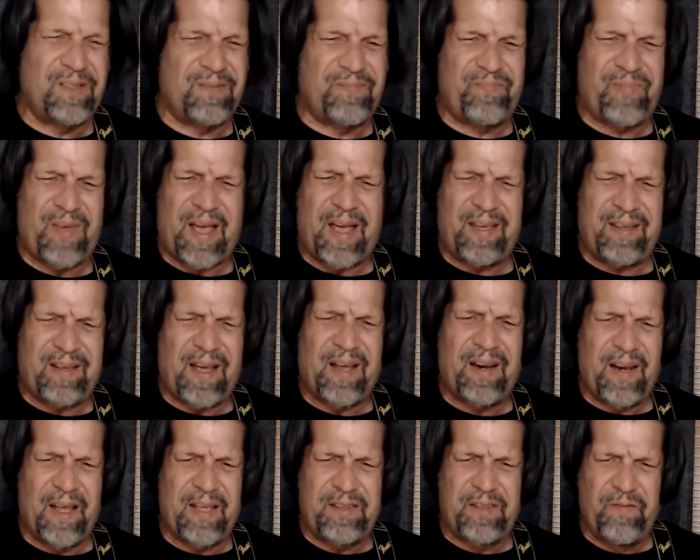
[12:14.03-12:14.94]
I
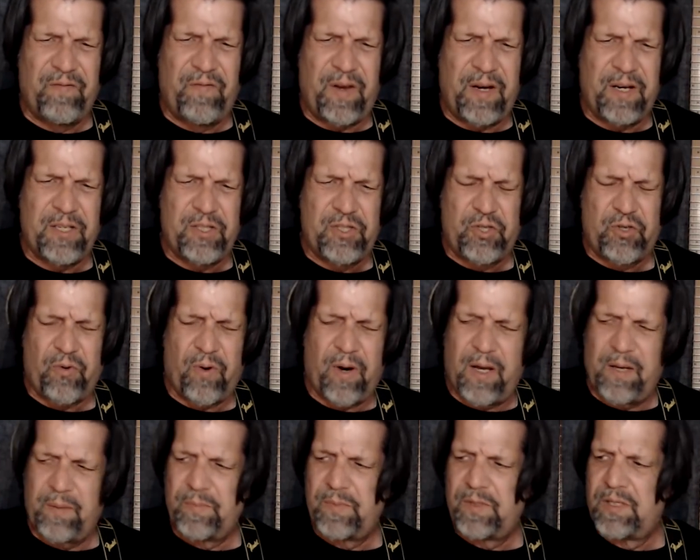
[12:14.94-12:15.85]
like the vintage
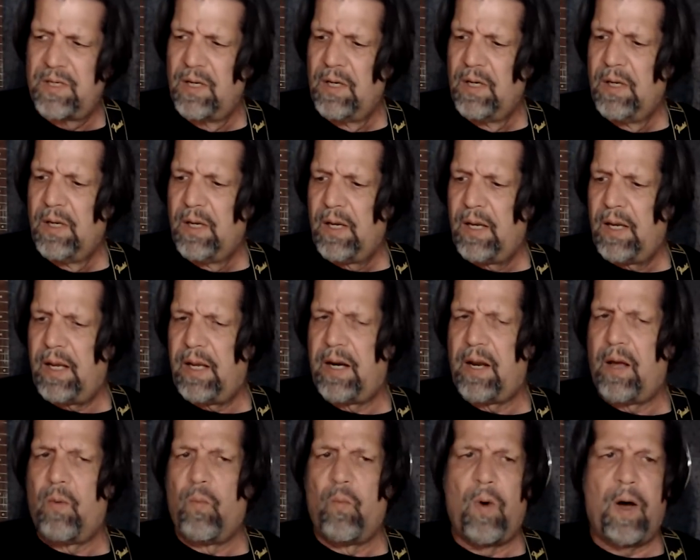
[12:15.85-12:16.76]
trems,
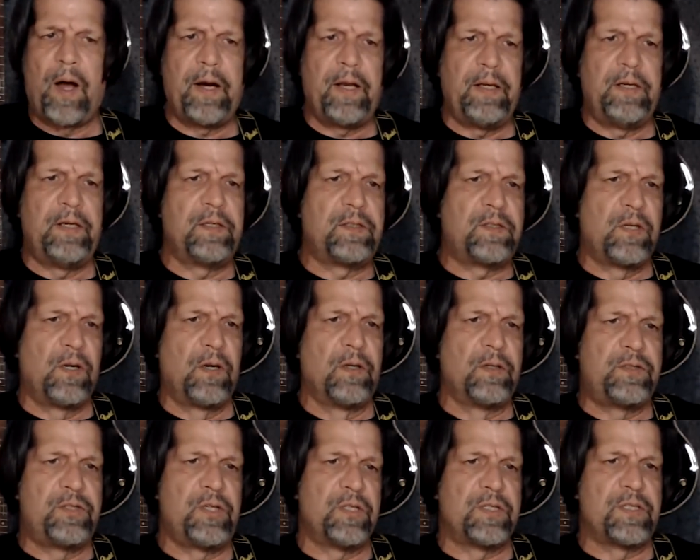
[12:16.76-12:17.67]
and I wanted it to
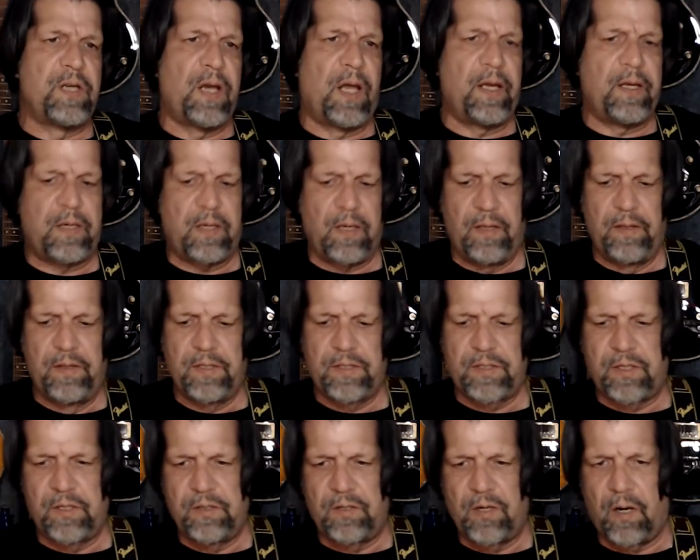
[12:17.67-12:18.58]
look just like
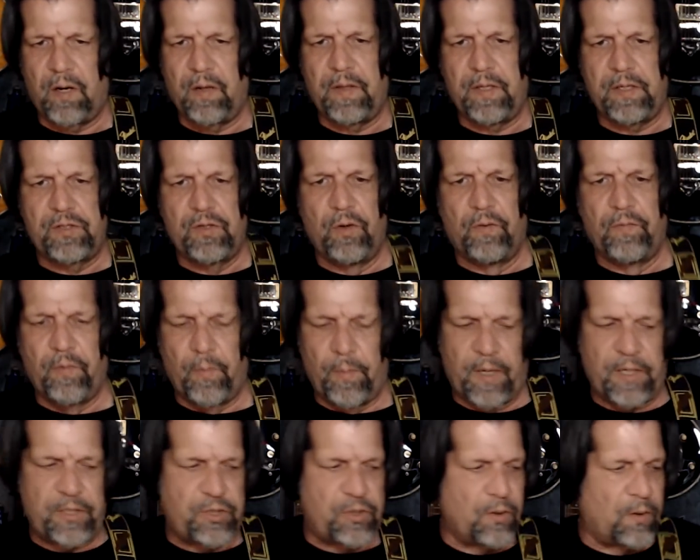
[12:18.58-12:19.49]
this guitar that's over
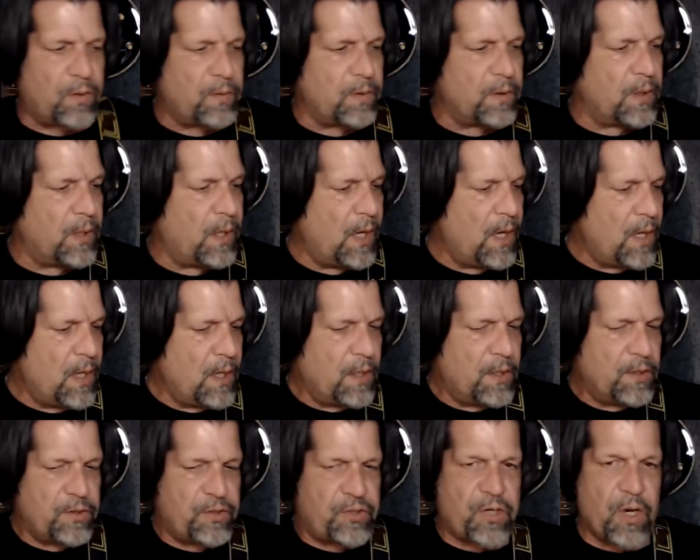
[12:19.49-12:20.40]
my shoulder.
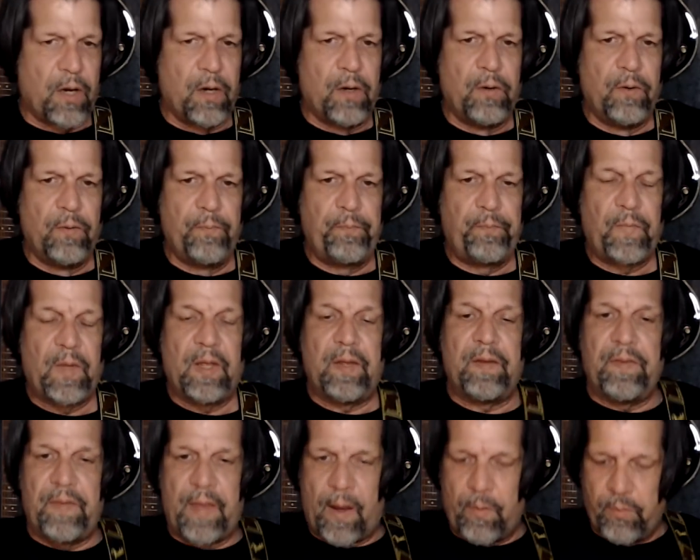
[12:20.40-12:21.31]
So
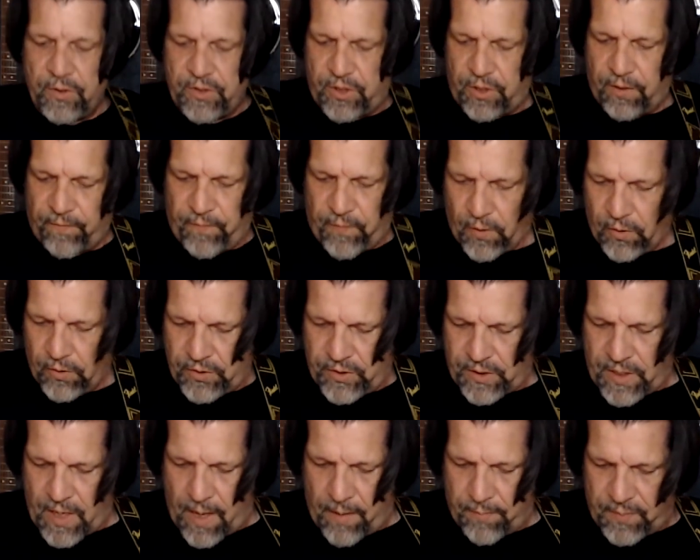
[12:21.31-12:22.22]
that was the first
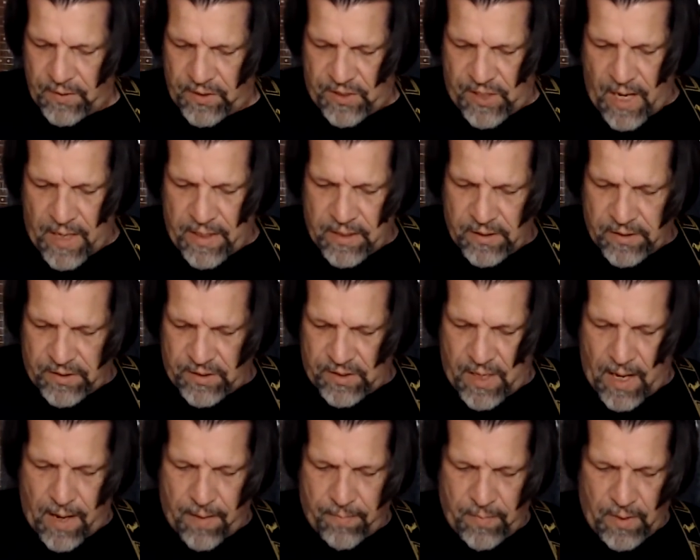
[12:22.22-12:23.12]
step. Second
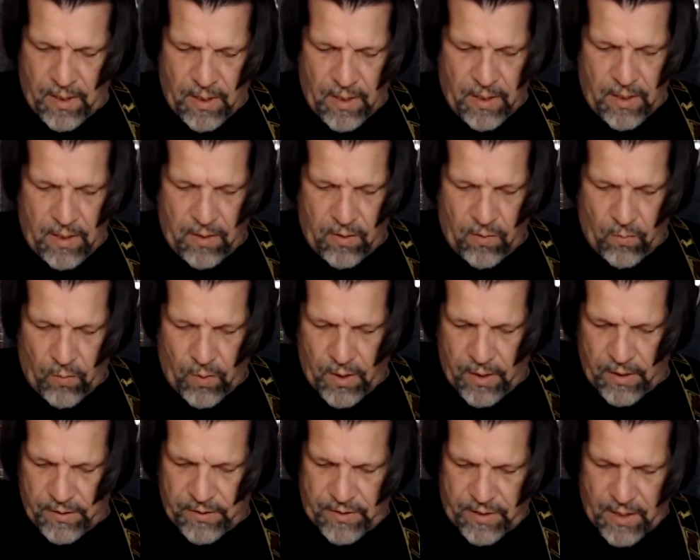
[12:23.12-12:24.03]
step
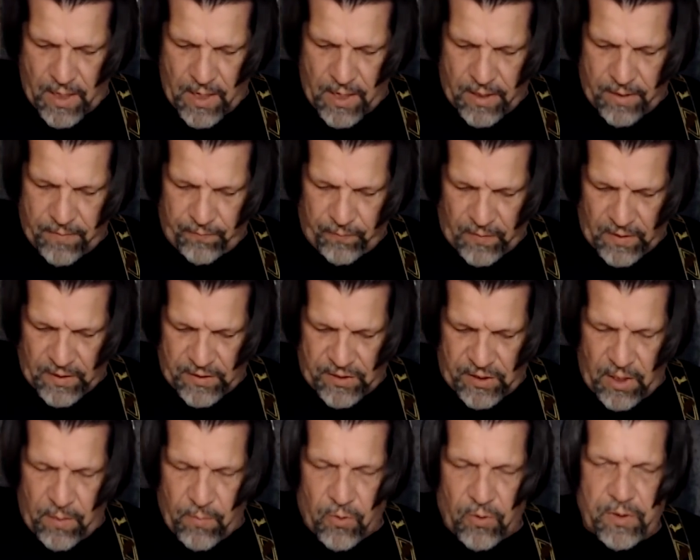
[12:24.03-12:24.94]
was the
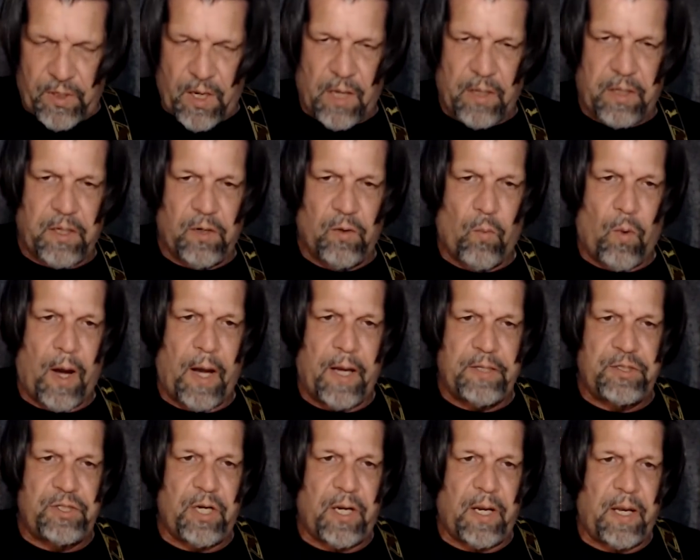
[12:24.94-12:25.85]
Seymour Duncan
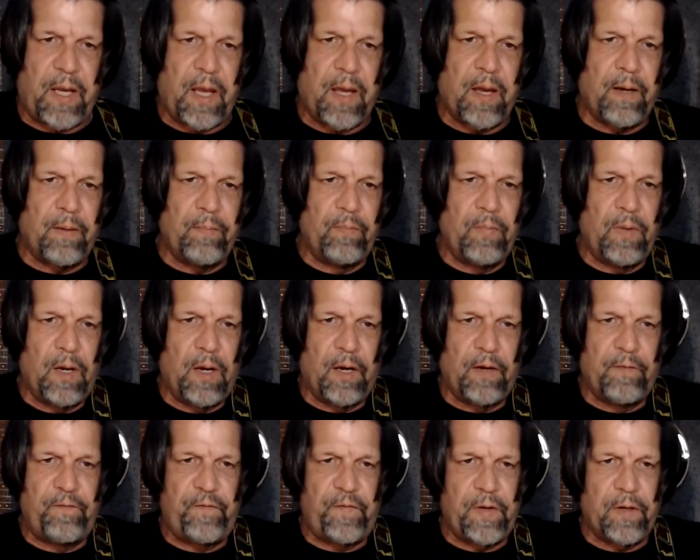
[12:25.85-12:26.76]

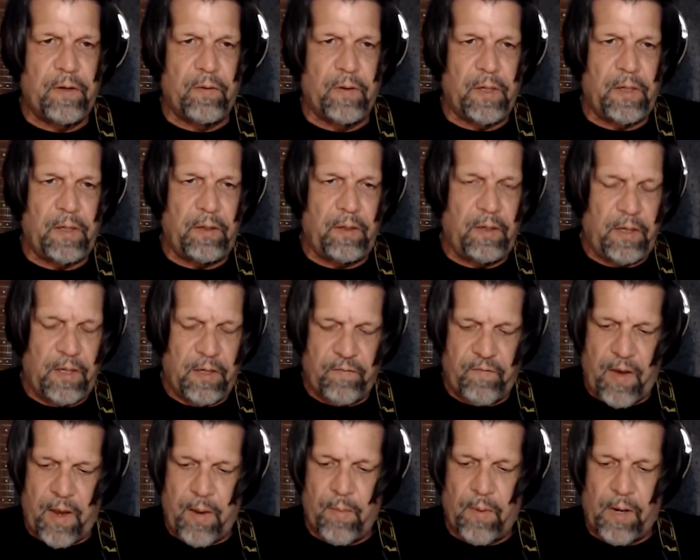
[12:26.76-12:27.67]
YJM Fury
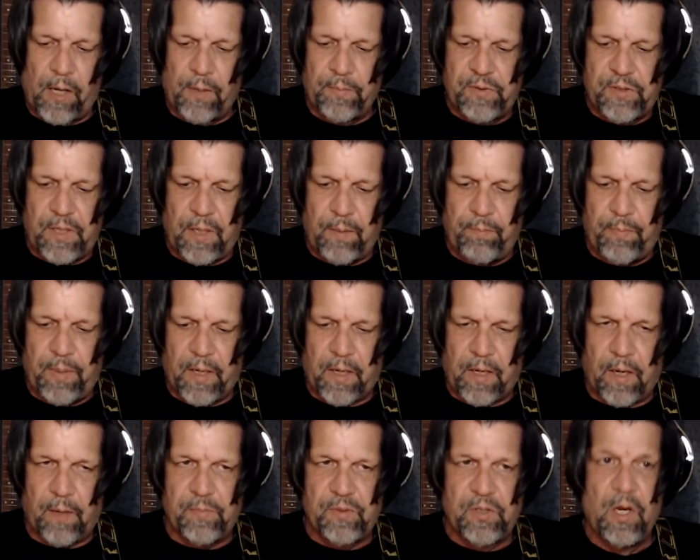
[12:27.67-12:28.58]
Yngwie Malmsteen
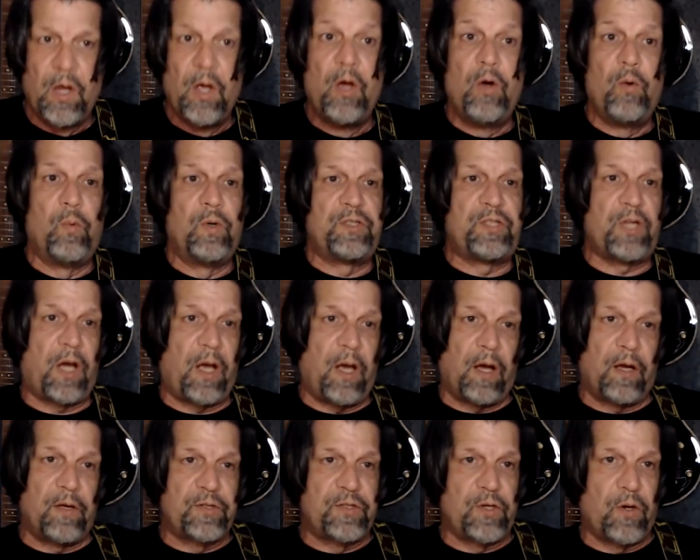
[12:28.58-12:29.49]
pickups, which I
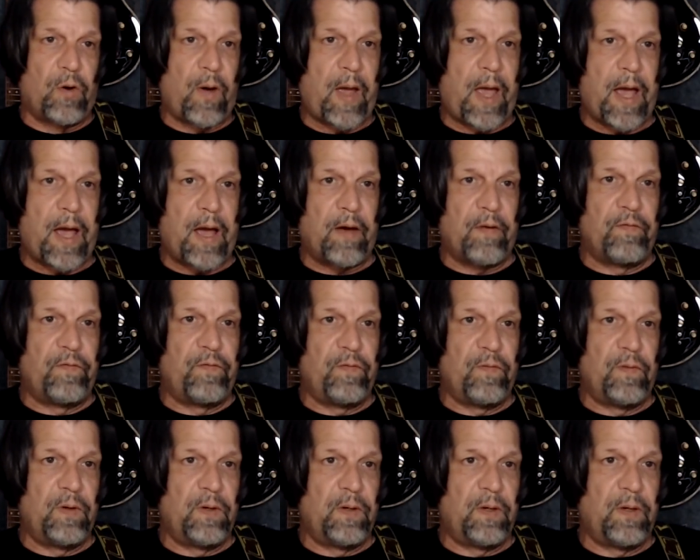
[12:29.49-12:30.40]
also have
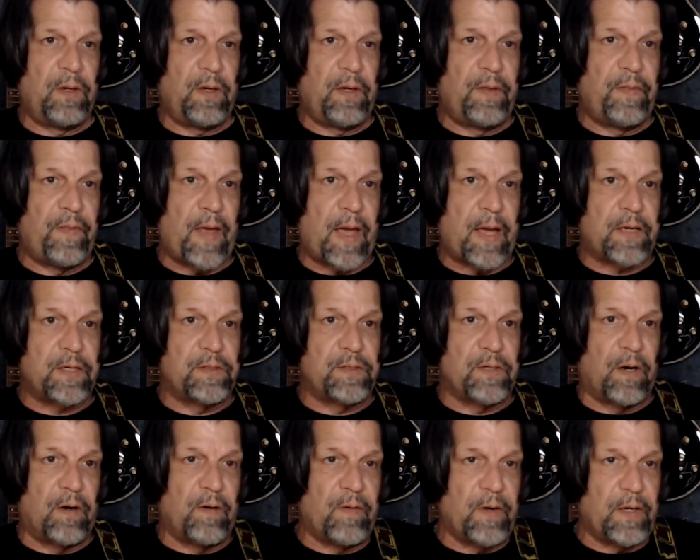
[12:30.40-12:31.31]
in that
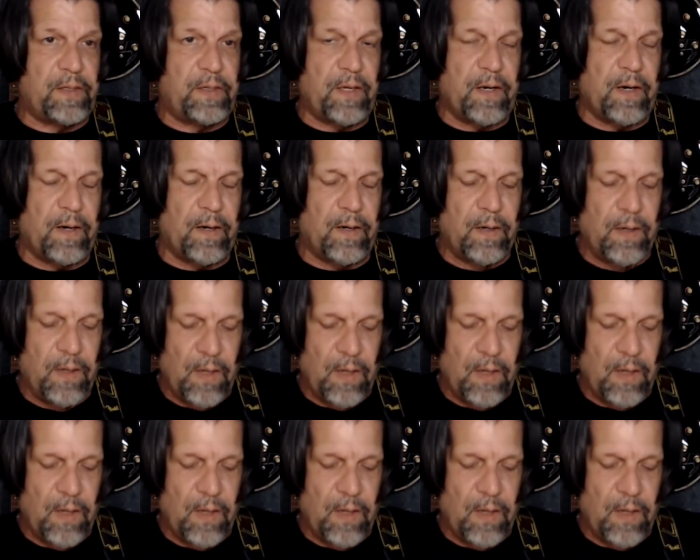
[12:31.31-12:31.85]
guitar right there.